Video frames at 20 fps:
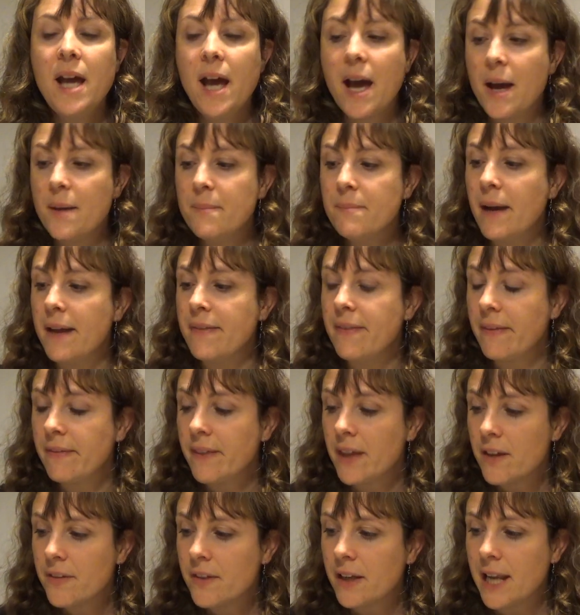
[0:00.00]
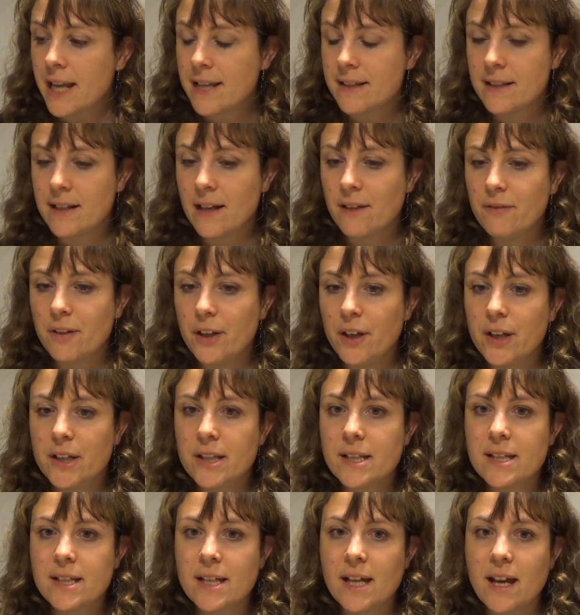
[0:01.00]
And then the other lesson I've
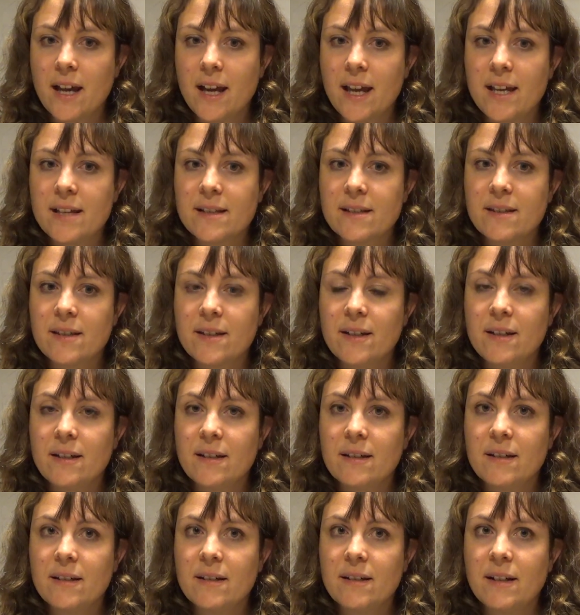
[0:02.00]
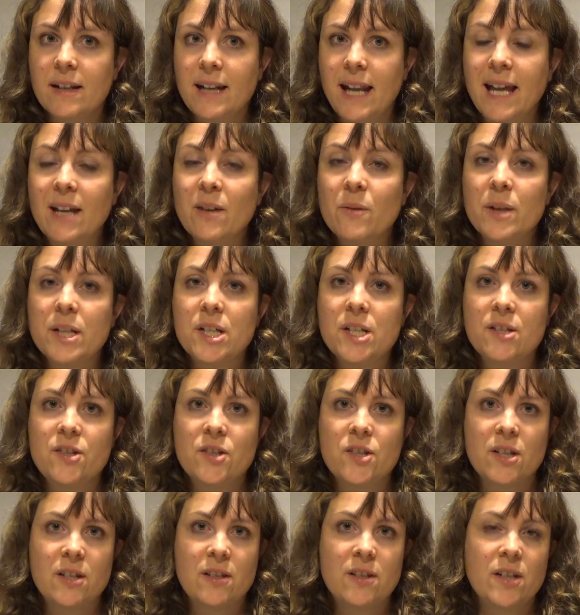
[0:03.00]
learned is that language is
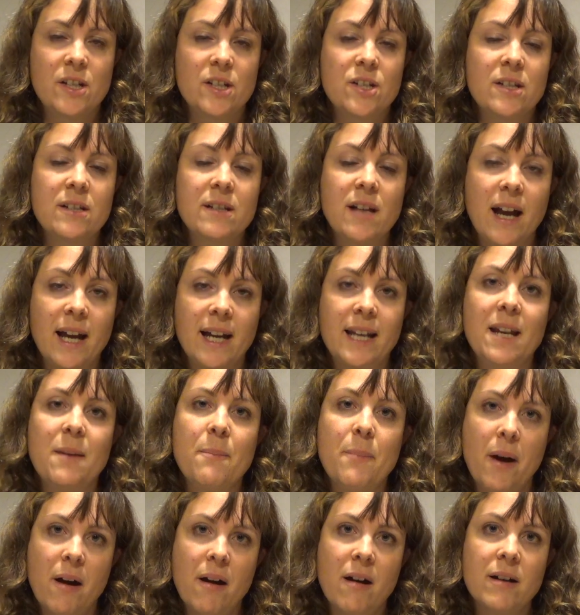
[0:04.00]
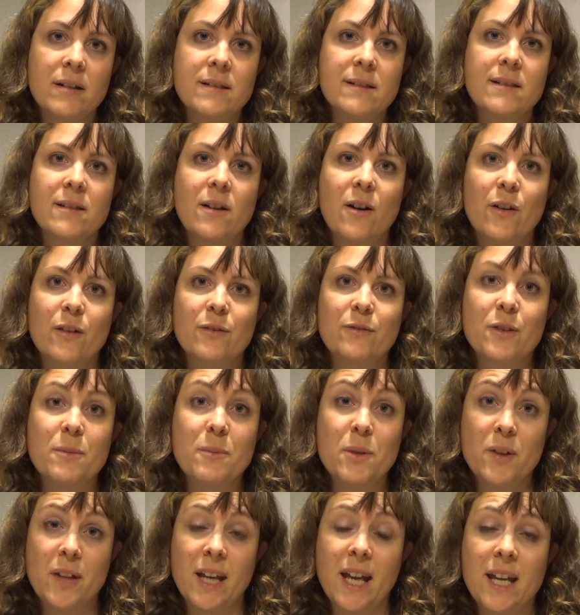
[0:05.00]
just such a tiny part of
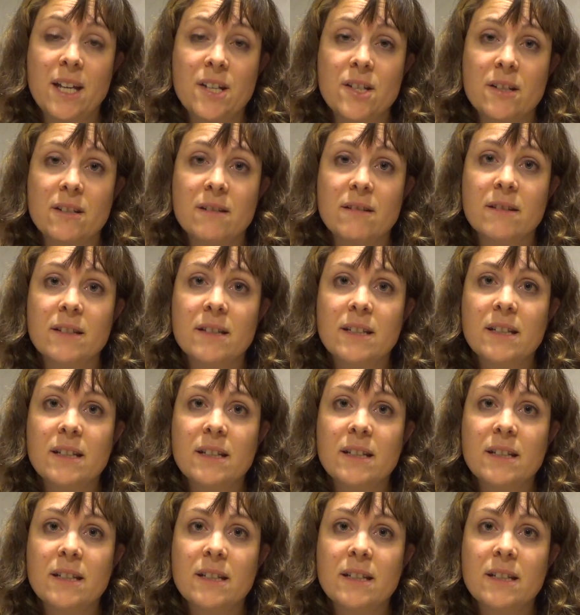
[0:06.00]
communication.